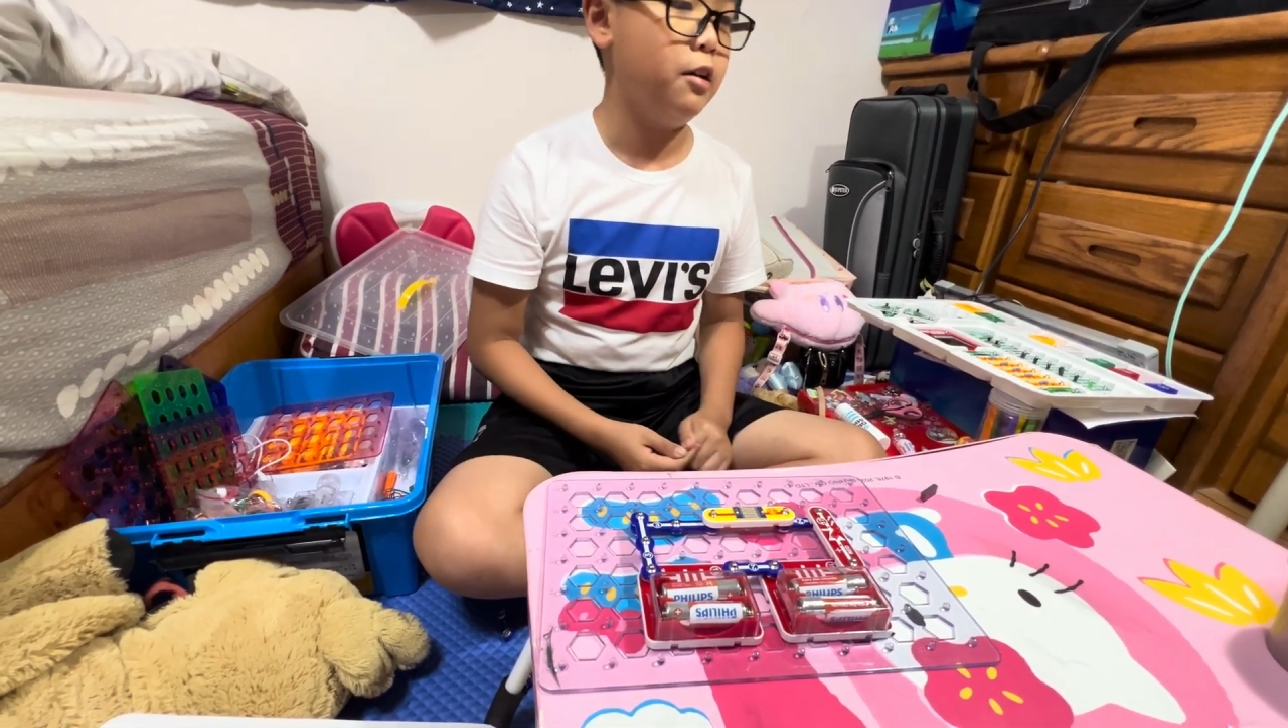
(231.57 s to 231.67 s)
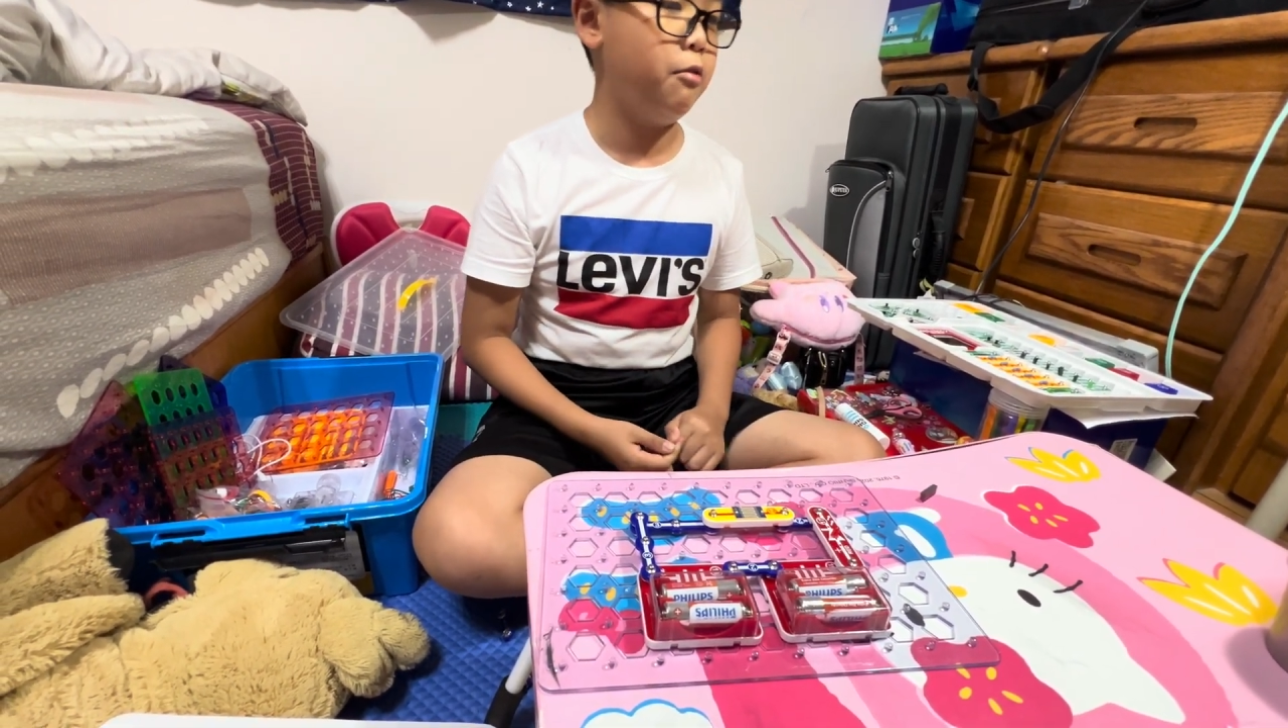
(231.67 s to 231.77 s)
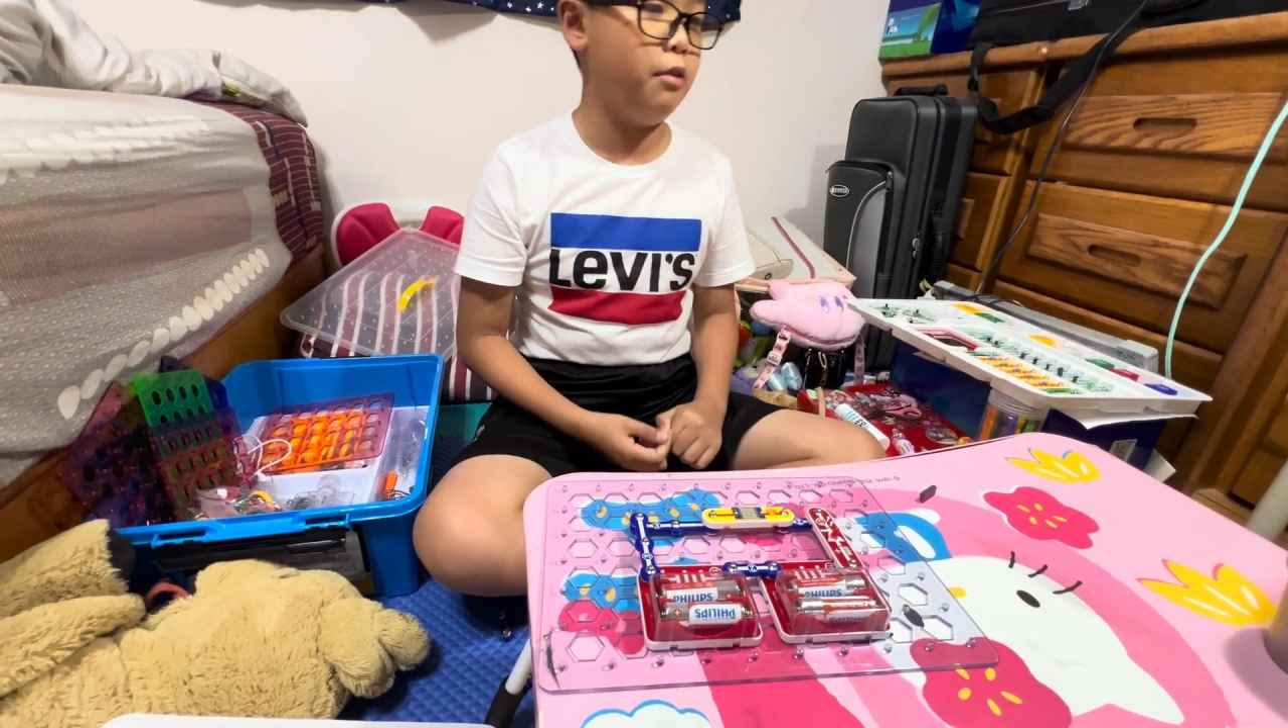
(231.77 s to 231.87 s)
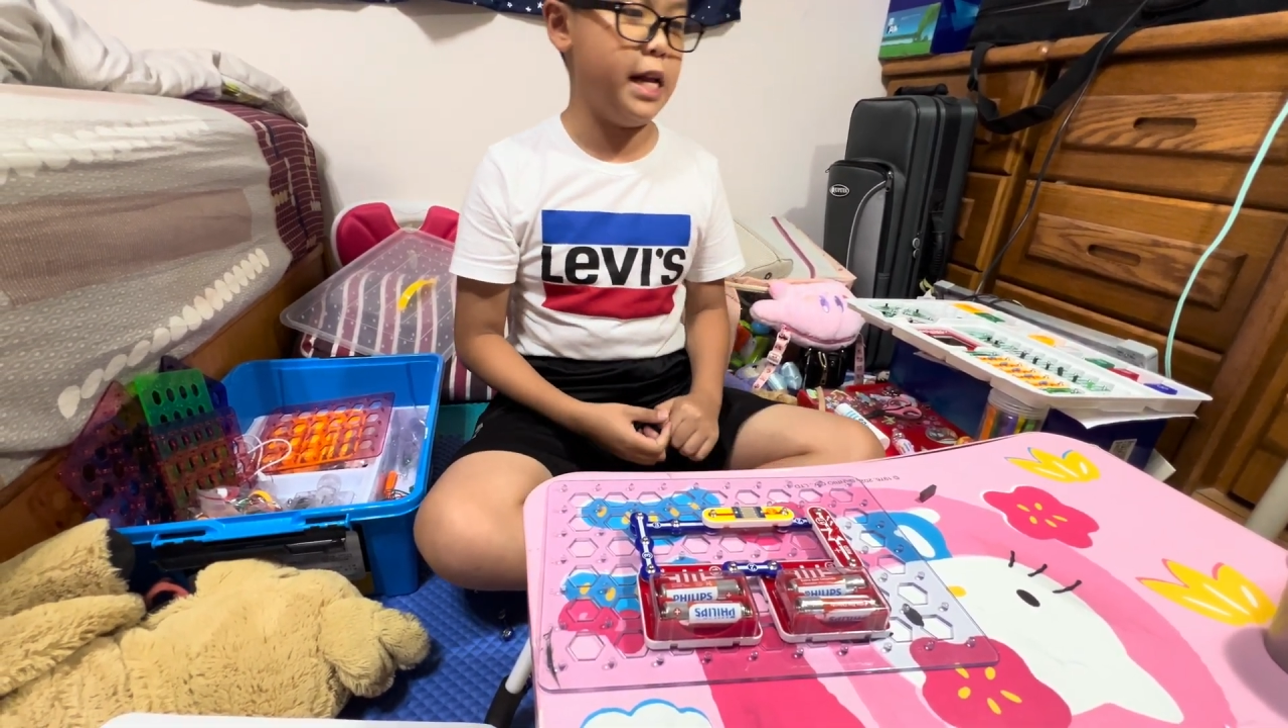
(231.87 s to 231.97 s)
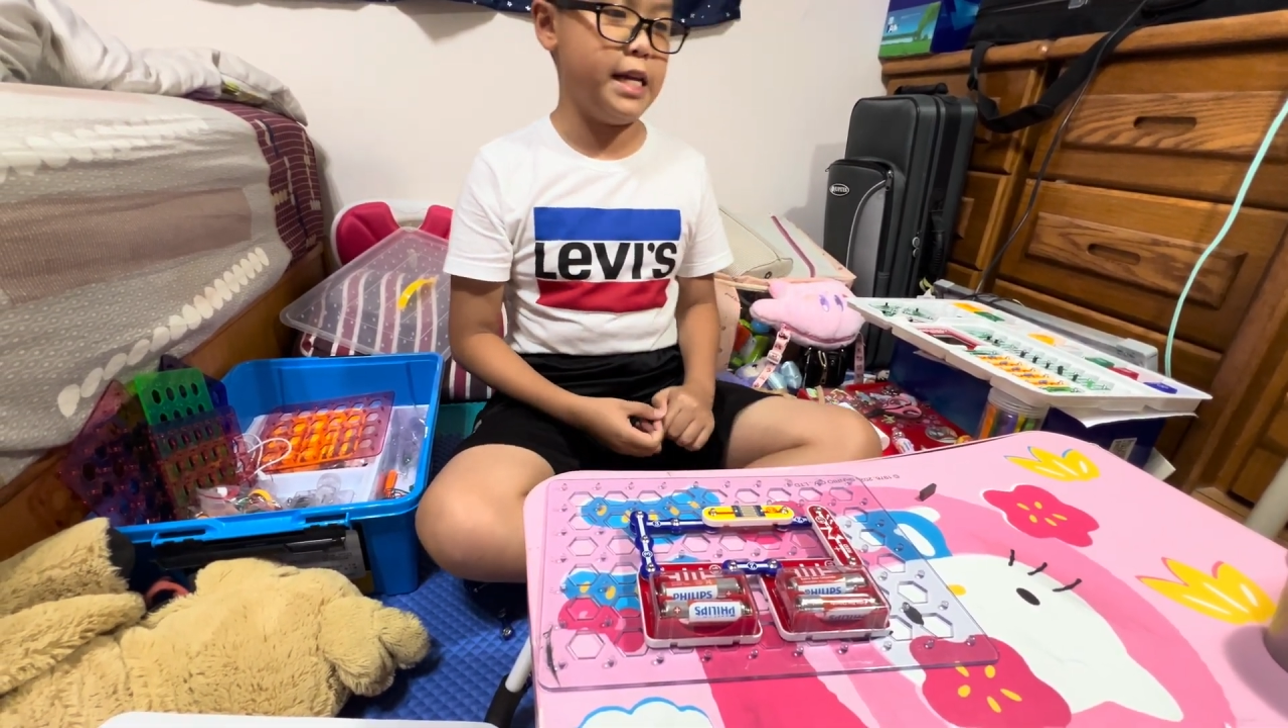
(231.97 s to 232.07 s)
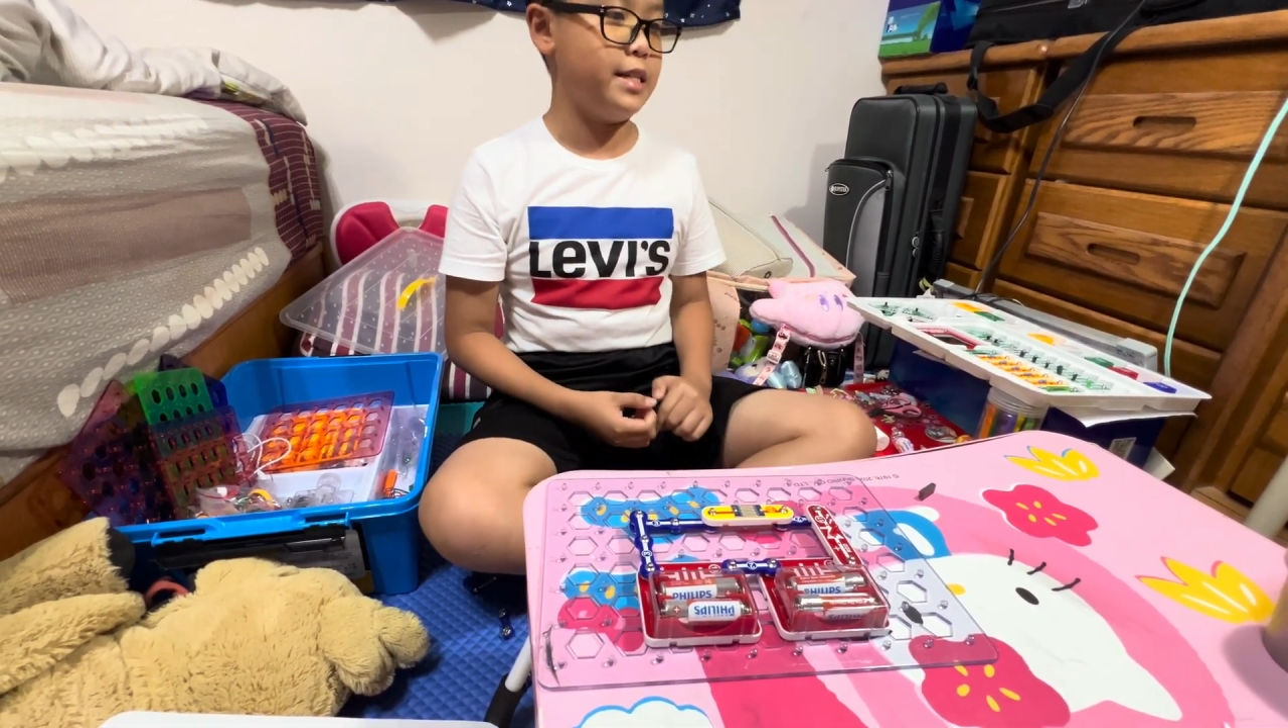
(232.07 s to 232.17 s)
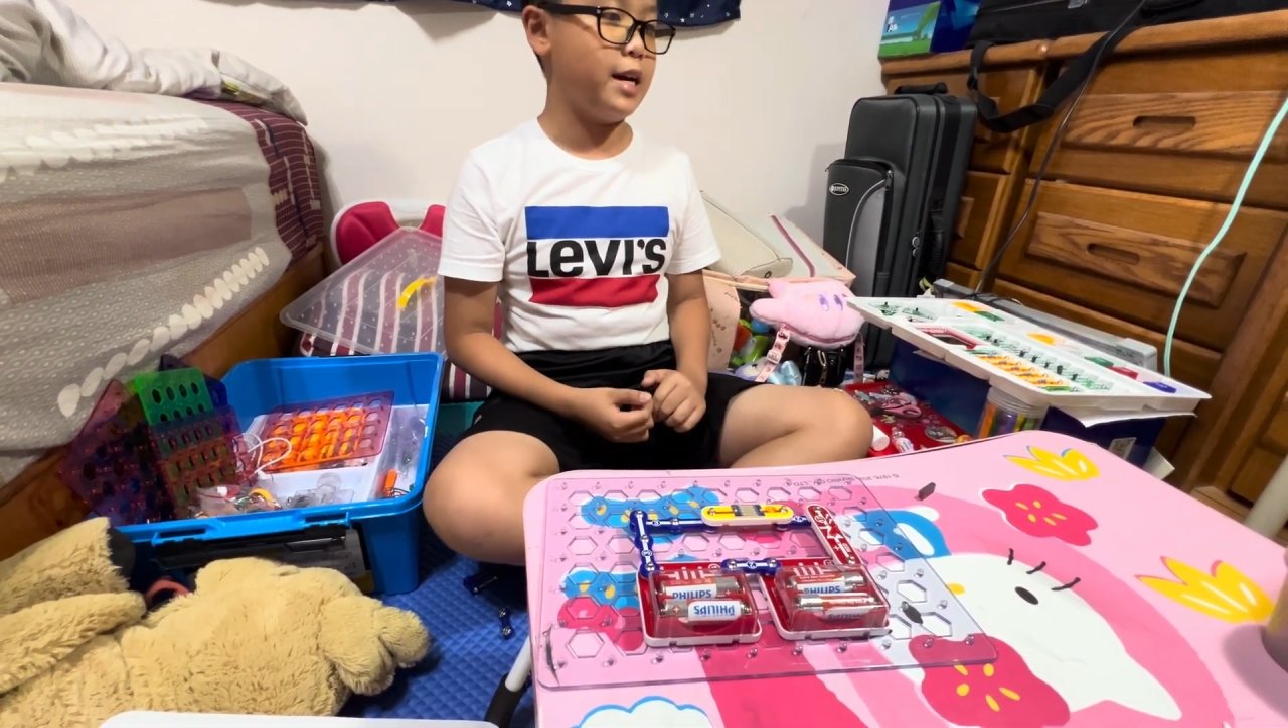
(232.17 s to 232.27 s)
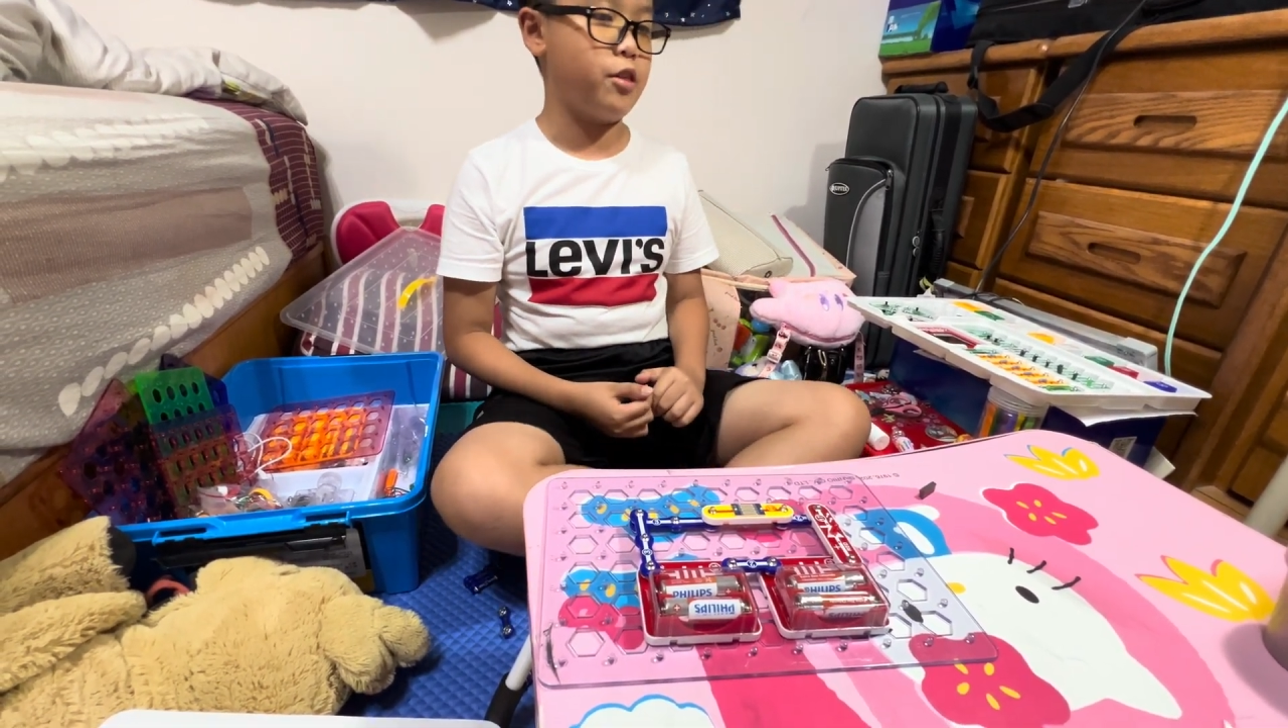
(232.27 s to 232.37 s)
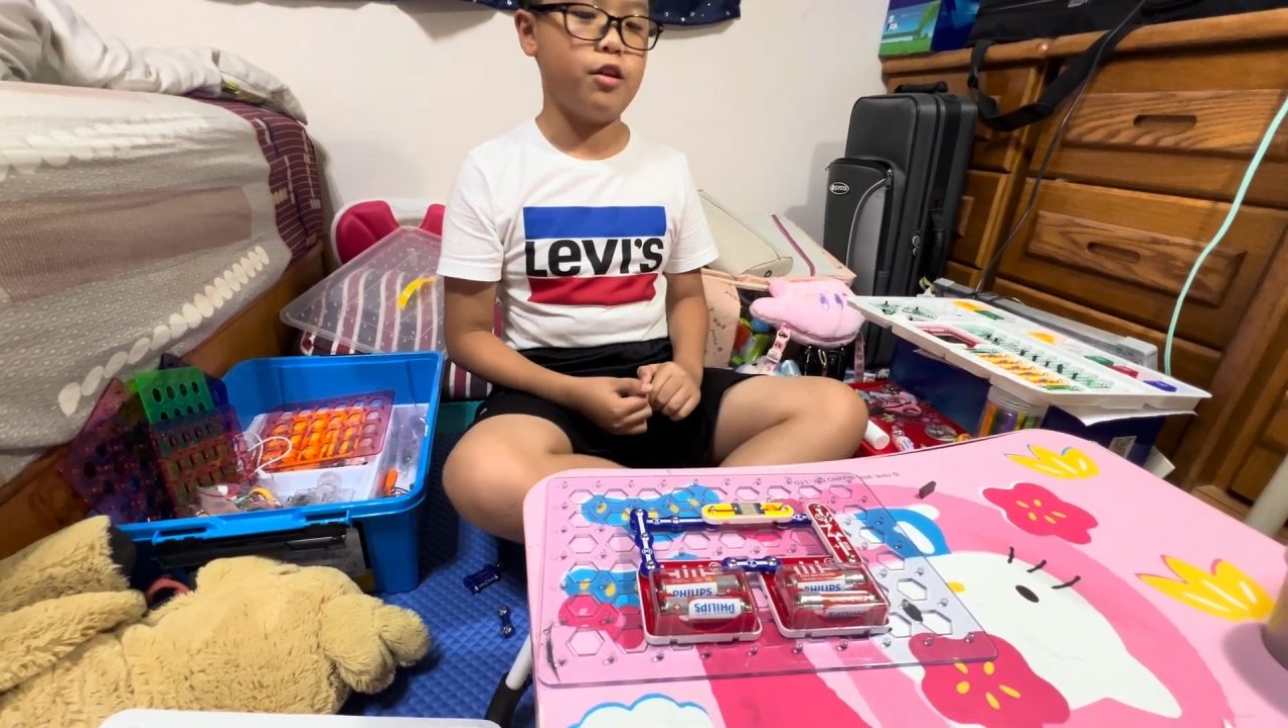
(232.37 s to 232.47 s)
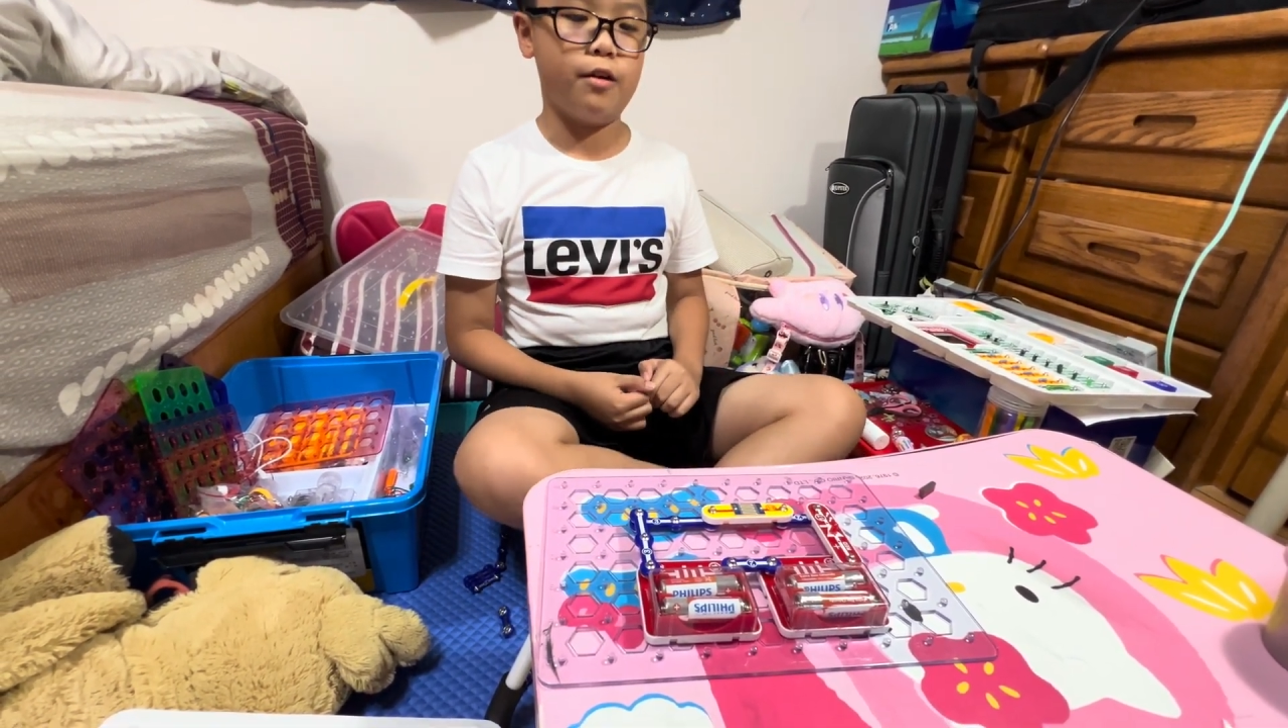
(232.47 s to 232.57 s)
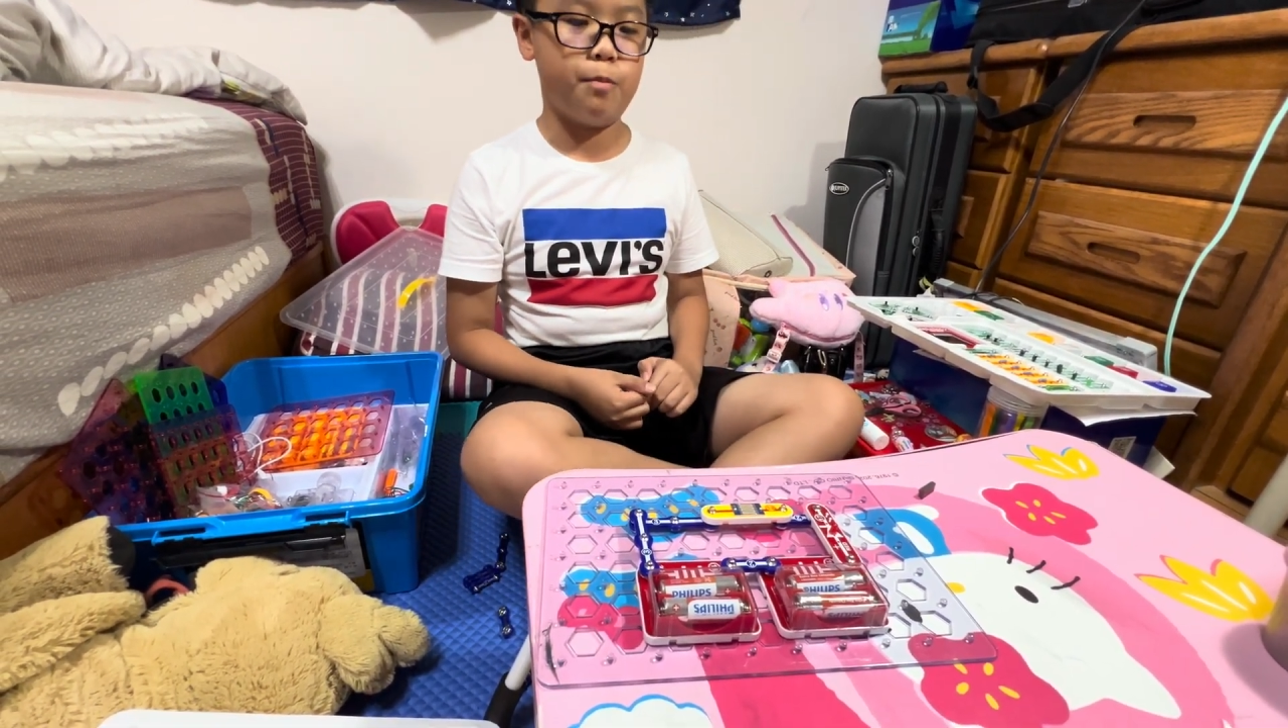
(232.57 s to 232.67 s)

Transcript: what it's actually